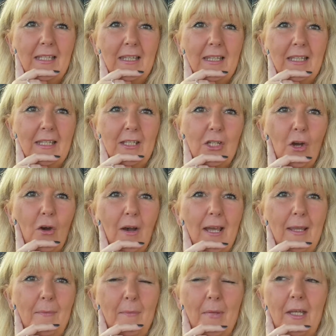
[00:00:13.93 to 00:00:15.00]
the
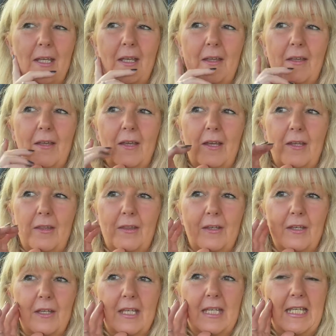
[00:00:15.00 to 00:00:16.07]
time
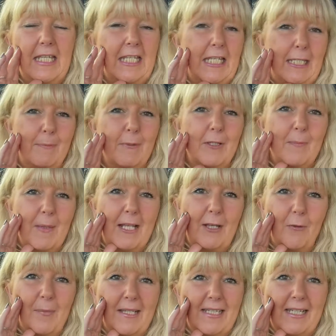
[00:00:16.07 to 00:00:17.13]
that it's supposed to be a little
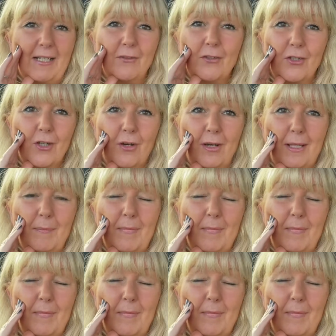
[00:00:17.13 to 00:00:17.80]
bit downtime,